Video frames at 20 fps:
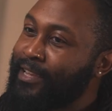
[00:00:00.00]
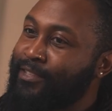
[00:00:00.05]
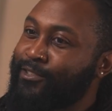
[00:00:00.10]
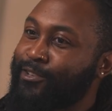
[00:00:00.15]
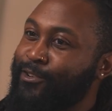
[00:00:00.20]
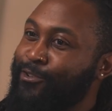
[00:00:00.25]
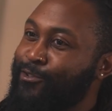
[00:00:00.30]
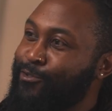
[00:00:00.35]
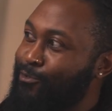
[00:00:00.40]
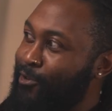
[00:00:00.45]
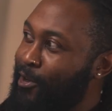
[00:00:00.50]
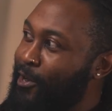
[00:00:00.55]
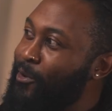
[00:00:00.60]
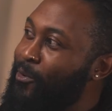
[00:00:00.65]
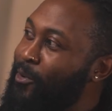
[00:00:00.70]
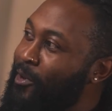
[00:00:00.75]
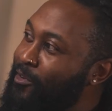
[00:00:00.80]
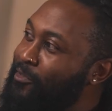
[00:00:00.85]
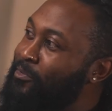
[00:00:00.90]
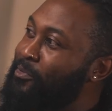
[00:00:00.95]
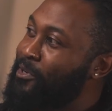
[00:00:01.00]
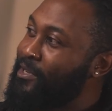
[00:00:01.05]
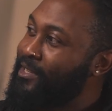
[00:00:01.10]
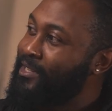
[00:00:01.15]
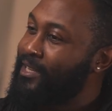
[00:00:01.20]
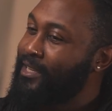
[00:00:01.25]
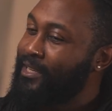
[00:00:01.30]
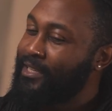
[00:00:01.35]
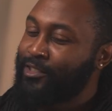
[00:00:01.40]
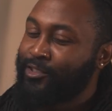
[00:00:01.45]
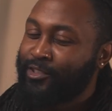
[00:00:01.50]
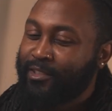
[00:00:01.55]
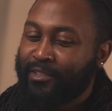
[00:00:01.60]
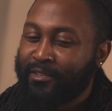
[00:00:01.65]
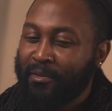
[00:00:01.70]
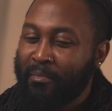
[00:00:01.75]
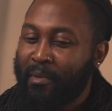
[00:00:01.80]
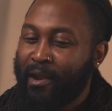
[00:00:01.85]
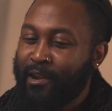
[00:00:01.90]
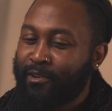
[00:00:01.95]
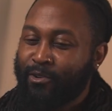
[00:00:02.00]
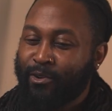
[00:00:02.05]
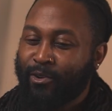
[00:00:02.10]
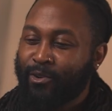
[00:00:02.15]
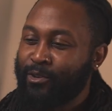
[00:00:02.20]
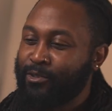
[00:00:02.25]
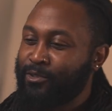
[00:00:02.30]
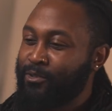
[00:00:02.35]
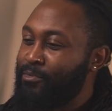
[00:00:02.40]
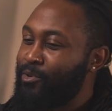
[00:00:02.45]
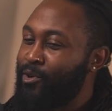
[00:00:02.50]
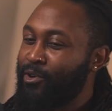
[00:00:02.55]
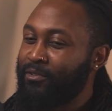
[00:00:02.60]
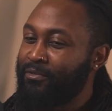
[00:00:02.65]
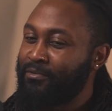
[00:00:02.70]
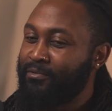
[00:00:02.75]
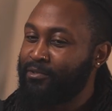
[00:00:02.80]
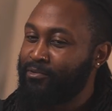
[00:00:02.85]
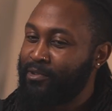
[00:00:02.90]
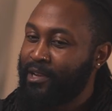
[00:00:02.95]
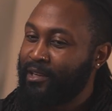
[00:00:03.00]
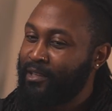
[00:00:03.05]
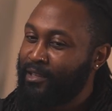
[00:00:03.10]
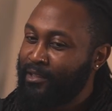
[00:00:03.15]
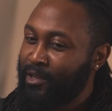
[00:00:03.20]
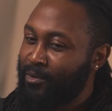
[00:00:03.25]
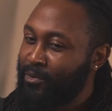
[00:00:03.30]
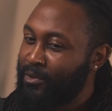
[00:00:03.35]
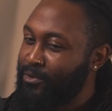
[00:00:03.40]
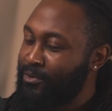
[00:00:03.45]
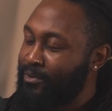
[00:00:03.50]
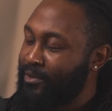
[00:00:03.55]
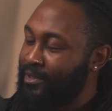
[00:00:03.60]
is a great way of putting it. It's just a microcosm of the reality that we all